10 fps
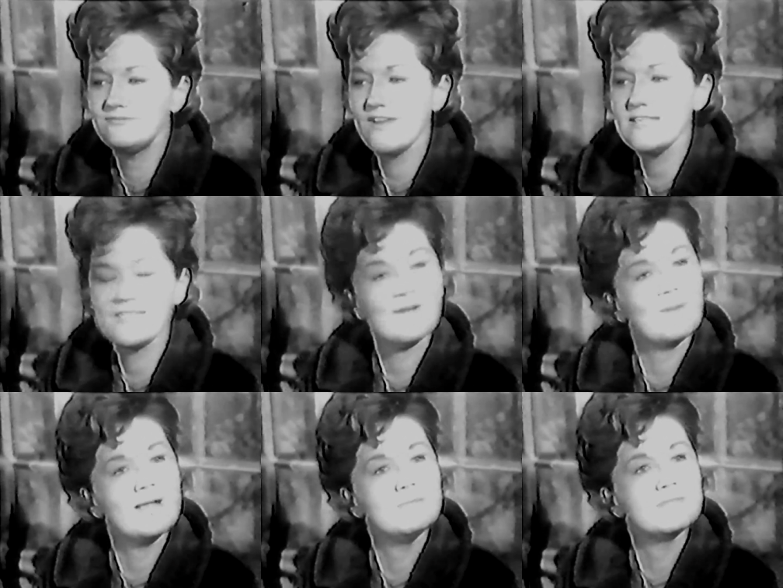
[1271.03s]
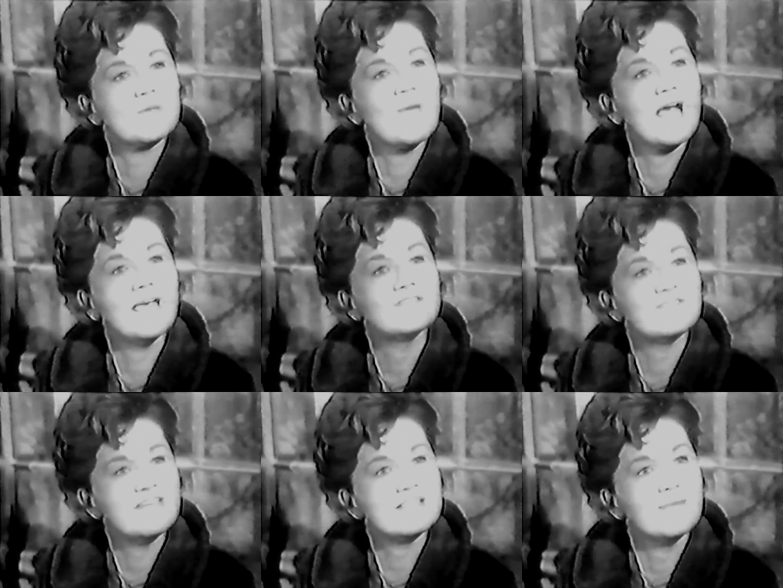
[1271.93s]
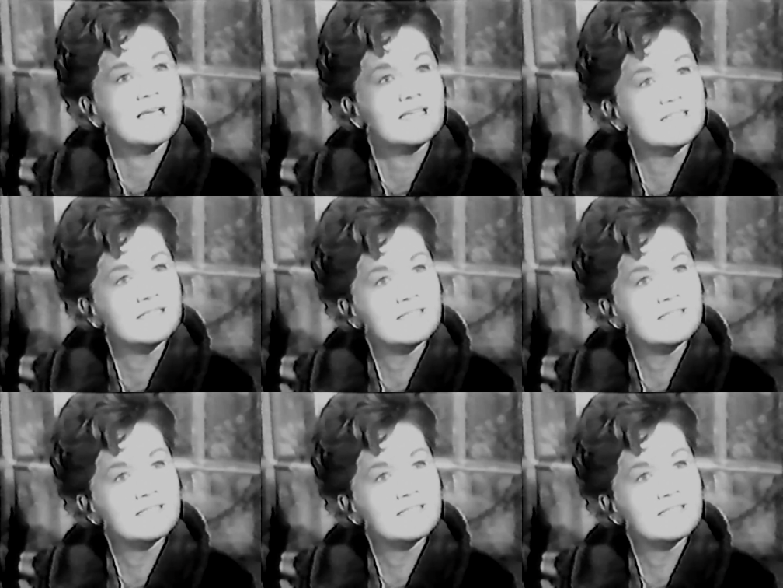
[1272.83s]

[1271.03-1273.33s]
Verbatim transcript: face their problems the way I have to face mine.